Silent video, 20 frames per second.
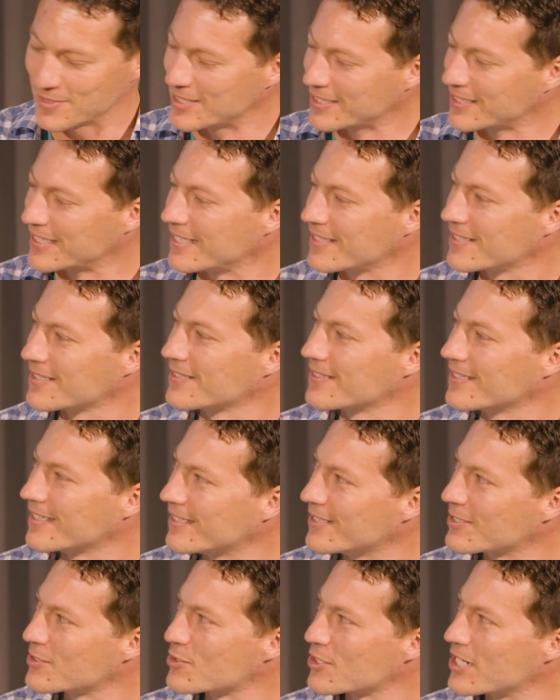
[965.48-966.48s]
want to get in
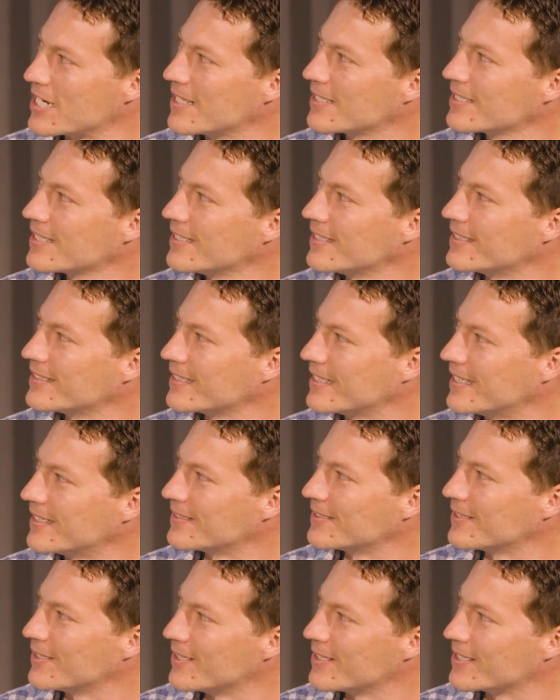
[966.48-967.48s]
the trailer, and
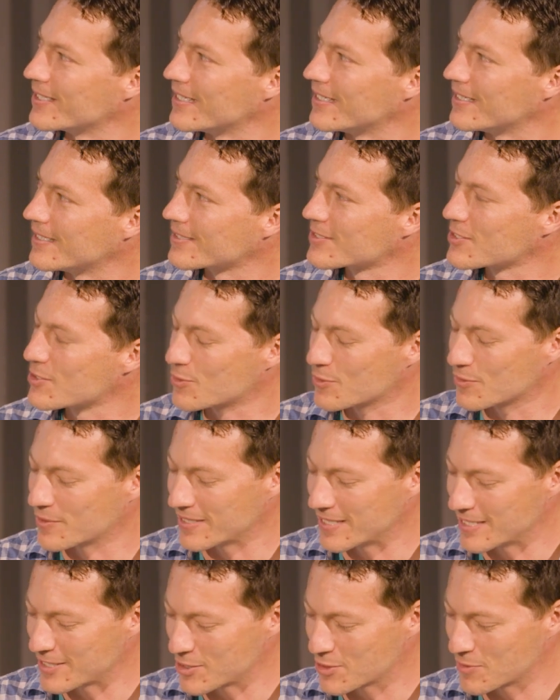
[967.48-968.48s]
then I sort
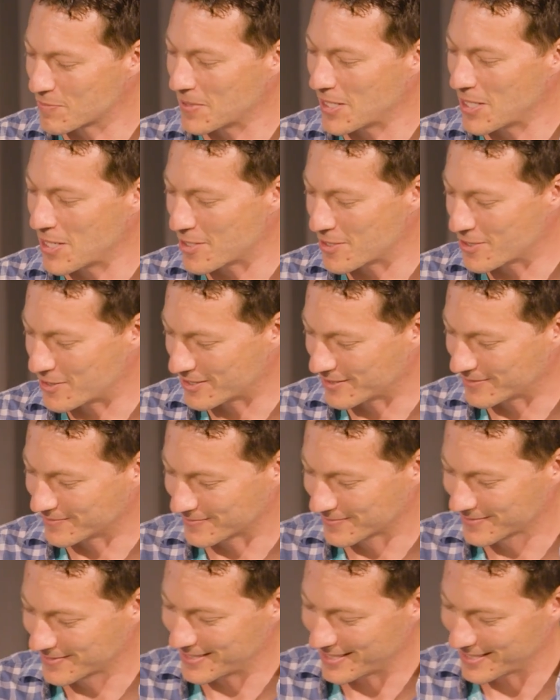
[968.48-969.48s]
of explode
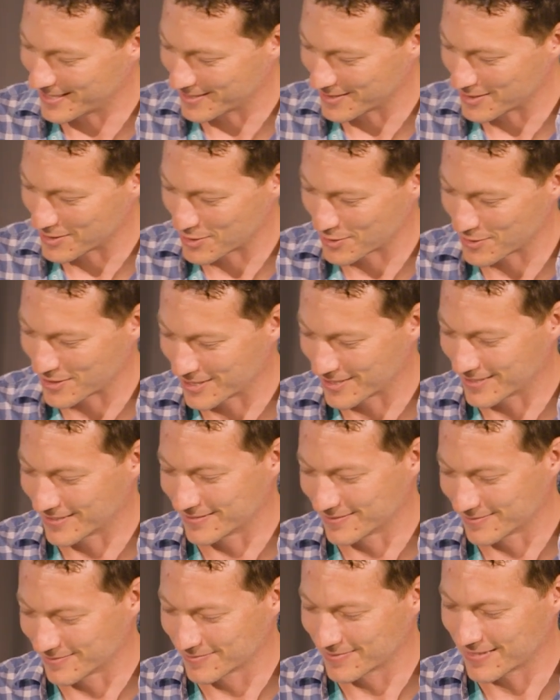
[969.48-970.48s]
and get into it
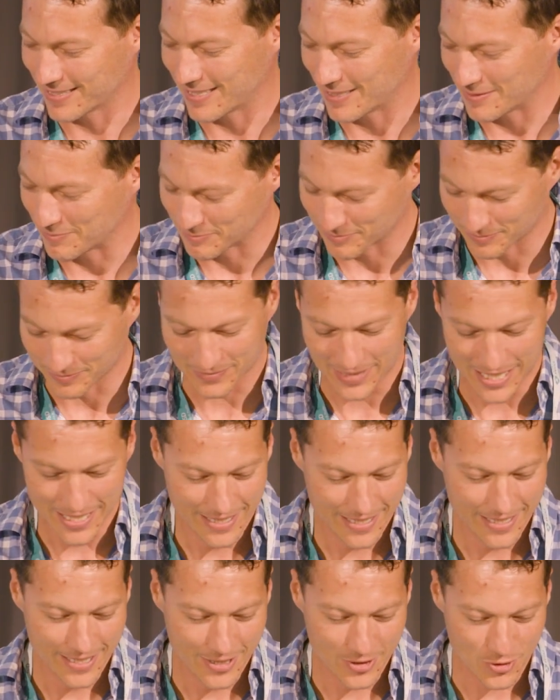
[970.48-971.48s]
and
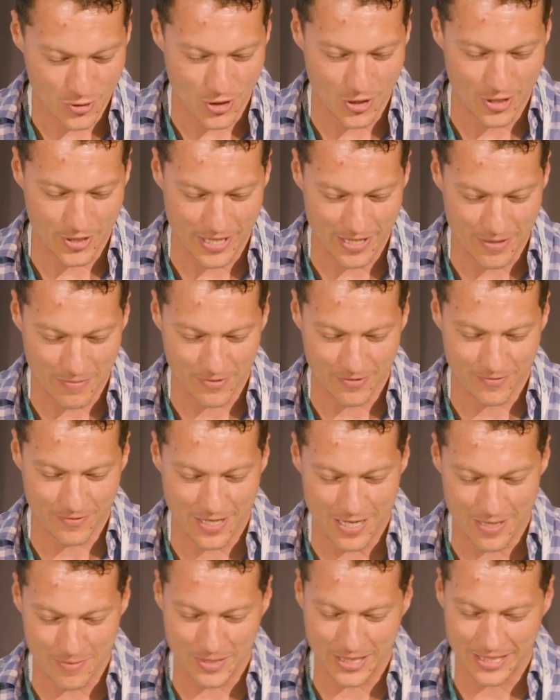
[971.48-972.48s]
try and help the
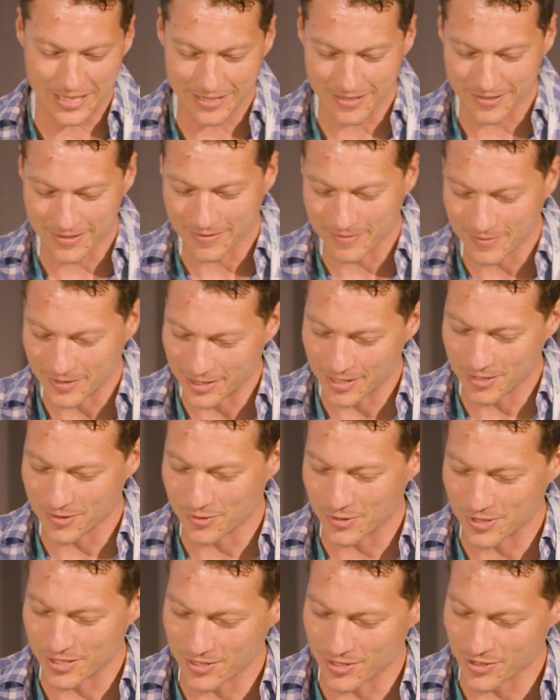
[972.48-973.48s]
farmer get
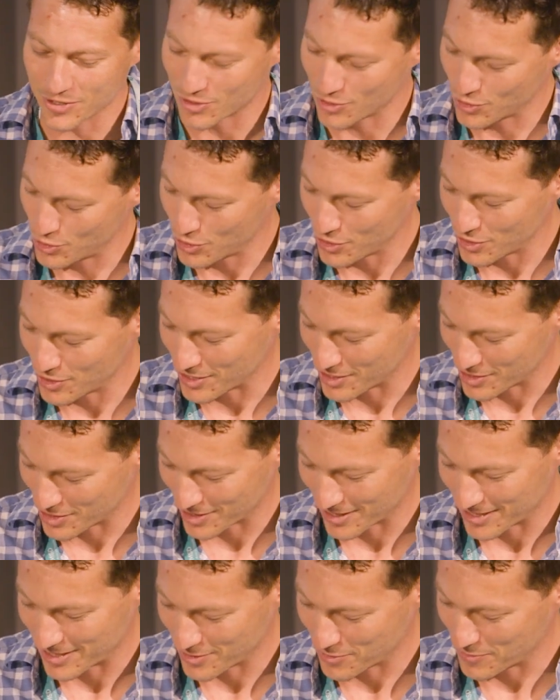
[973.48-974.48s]
her in as
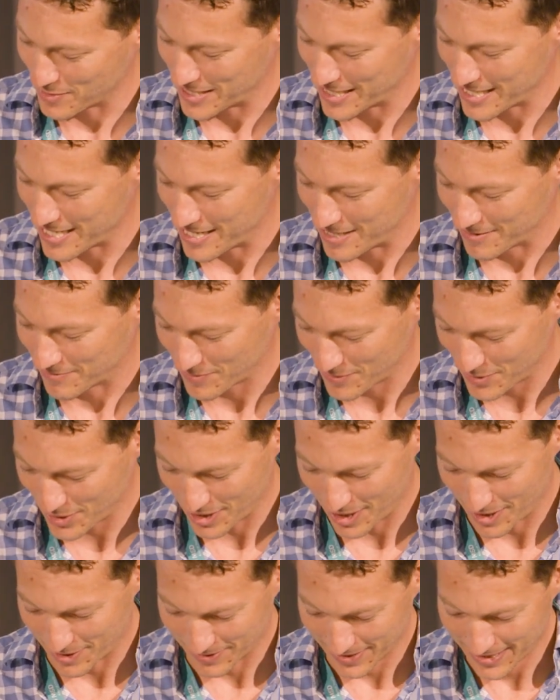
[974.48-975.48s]
studiously as we can.
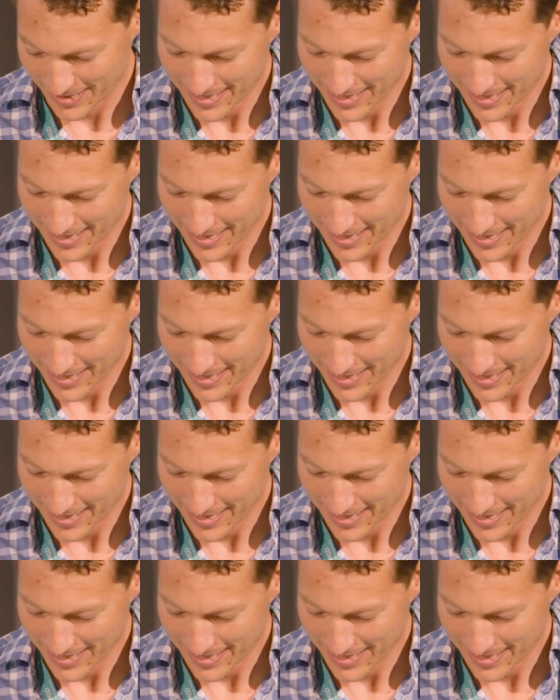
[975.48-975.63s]
So